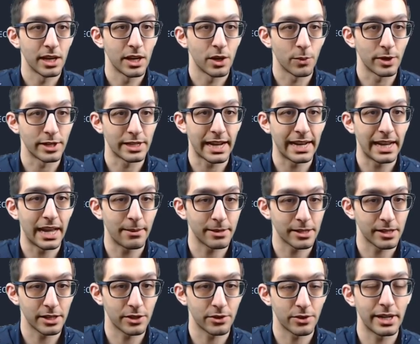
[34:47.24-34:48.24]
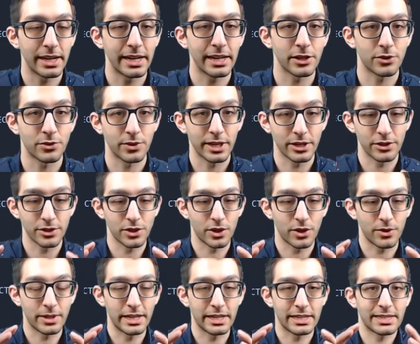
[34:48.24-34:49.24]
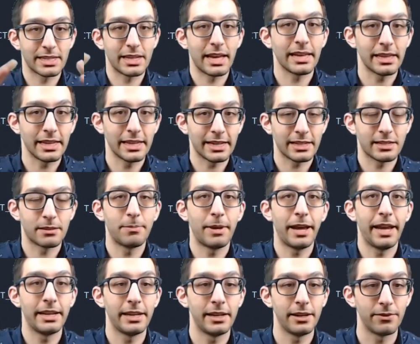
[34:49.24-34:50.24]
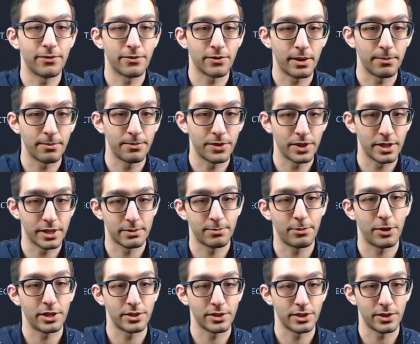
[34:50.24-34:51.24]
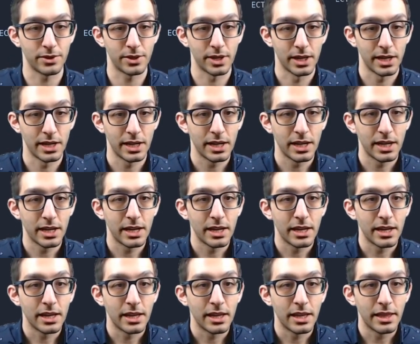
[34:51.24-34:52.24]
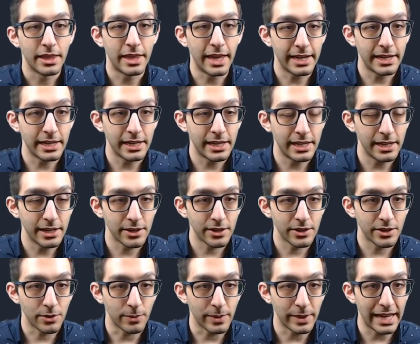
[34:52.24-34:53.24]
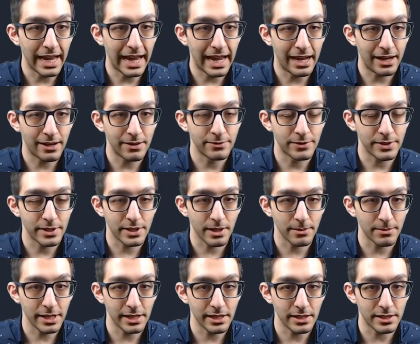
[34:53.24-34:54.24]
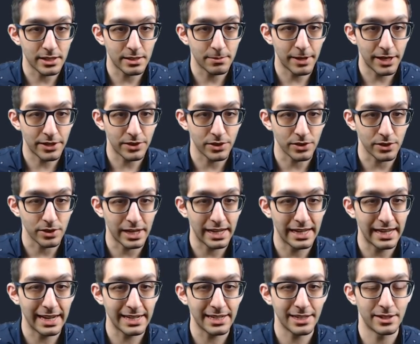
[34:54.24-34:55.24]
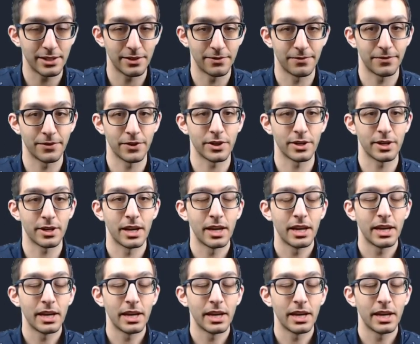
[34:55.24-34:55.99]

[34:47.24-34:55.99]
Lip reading: We're dynamically creating a trigger zone that's slightly expanded from the spawn zone. Then here we have something special, connect deferred.